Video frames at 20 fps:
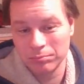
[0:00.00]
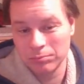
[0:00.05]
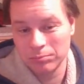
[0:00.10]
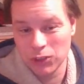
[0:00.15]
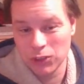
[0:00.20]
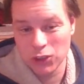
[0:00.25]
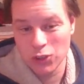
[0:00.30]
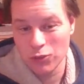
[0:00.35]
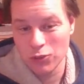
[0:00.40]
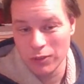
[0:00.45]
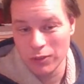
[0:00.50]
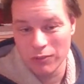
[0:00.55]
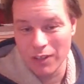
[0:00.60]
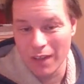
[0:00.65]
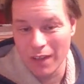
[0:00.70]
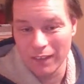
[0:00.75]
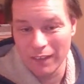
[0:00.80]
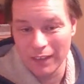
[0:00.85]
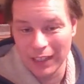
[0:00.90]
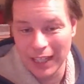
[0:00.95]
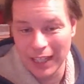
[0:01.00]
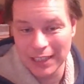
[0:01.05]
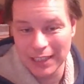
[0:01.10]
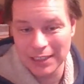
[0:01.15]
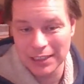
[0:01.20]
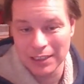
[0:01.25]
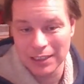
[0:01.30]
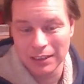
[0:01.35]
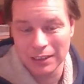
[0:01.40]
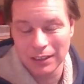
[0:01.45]
sooner rather than
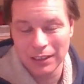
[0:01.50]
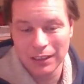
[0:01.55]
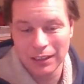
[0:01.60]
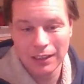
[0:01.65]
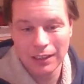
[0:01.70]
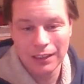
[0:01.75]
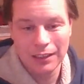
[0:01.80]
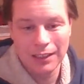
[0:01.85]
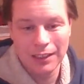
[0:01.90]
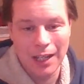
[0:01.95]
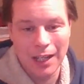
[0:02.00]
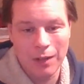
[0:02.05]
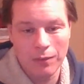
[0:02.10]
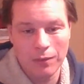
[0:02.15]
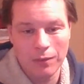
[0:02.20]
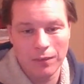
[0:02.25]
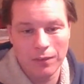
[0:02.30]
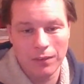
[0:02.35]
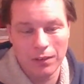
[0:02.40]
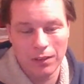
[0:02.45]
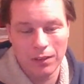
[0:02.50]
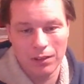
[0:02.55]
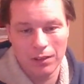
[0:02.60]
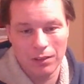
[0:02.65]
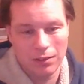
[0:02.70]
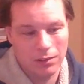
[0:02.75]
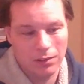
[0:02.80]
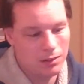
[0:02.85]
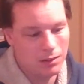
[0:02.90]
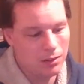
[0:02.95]
later? Now,
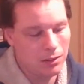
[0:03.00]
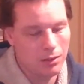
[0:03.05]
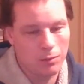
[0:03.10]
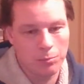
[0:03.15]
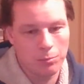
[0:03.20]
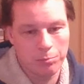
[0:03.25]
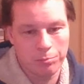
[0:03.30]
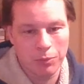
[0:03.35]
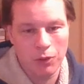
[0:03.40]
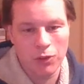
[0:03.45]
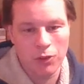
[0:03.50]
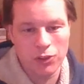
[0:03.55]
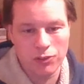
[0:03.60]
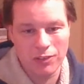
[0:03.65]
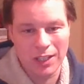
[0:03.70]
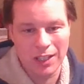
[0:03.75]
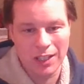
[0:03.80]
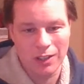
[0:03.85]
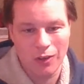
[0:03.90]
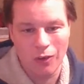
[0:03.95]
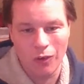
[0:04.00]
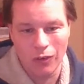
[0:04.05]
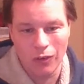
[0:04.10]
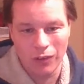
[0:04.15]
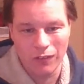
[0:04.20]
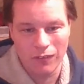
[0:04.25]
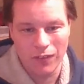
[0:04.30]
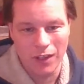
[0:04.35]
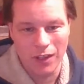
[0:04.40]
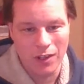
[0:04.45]
bordering
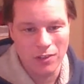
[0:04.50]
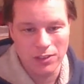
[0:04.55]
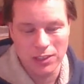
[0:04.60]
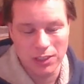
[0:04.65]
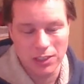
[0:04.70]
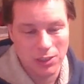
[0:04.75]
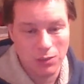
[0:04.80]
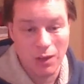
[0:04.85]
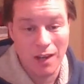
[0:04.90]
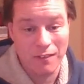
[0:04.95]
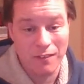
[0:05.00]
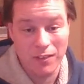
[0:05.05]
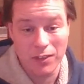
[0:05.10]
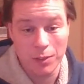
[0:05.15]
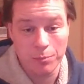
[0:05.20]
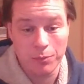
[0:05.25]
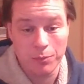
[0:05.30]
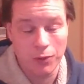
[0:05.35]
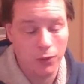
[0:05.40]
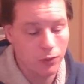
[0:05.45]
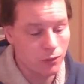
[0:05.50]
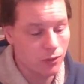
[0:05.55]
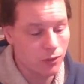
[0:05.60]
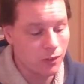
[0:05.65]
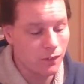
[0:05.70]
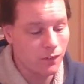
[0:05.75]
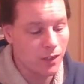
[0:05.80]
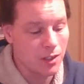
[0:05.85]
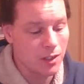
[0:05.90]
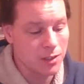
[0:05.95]
all of those, there's quite a few that border
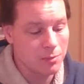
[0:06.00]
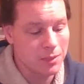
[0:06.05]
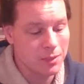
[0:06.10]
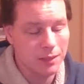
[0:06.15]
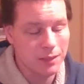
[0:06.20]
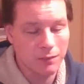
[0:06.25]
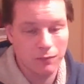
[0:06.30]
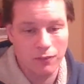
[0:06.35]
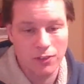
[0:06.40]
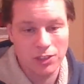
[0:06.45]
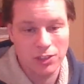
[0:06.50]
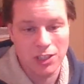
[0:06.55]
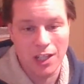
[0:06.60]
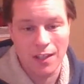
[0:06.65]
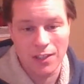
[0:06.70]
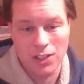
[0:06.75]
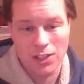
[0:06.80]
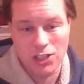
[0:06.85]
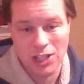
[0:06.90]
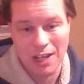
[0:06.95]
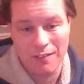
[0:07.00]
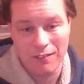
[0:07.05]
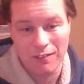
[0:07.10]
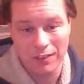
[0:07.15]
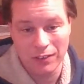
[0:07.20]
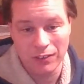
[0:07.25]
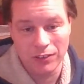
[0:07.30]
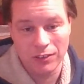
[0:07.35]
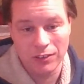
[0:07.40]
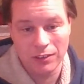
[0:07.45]
all of those. I mean, for a start, there's
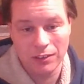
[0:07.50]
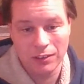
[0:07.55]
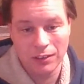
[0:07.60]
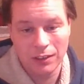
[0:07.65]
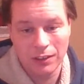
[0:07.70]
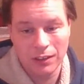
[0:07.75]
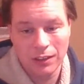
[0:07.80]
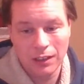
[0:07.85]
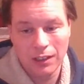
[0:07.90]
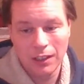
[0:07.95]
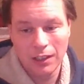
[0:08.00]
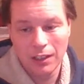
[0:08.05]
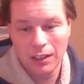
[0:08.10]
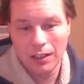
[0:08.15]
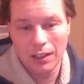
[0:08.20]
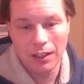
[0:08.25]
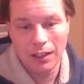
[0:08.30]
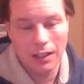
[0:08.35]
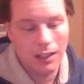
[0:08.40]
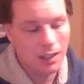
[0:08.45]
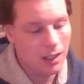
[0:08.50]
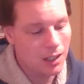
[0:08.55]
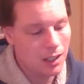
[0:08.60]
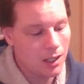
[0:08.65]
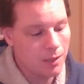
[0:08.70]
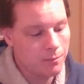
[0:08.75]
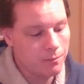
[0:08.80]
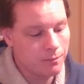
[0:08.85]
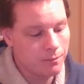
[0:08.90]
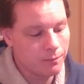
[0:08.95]
Sheffield,
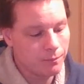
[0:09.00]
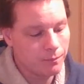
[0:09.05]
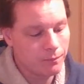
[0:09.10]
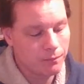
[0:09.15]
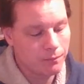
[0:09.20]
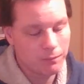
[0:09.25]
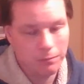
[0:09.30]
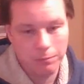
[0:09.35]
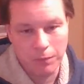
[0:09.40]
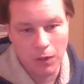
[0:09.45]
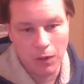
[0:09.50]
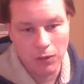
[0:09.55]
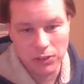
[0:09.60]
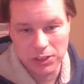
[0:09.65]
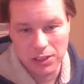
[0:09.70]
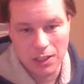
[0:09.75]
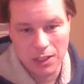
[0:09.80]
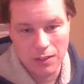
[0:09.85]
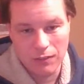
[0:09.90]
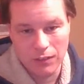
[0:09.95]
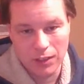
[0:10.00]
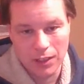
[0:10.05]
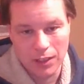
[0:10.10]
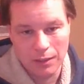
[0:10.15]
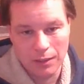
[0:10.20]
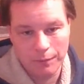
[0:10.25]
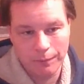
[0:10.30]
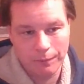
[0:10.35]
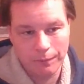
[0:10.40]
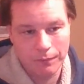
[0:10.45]

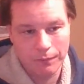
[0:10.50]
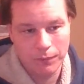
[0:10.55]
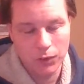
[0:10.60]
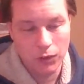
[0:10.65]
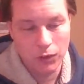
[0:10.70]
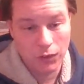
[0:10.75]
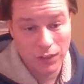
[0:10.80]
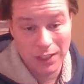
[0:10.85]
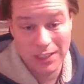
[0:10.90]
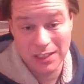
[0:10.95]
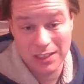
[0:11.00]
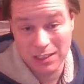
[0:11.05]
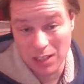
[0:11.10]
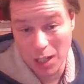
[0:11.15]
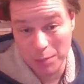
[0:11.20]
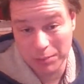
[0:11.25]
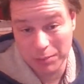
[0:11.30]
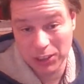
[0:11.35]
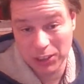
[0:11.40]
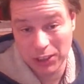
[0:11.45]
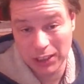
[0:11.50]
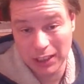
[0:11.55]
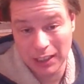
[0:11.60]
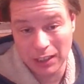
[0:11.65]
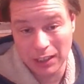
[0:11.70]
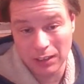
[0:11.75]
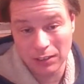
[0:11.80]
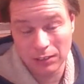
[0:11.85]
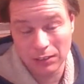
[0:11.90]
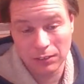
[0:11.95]
Bolsover, Northeast
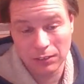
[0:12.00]
Derbyshire,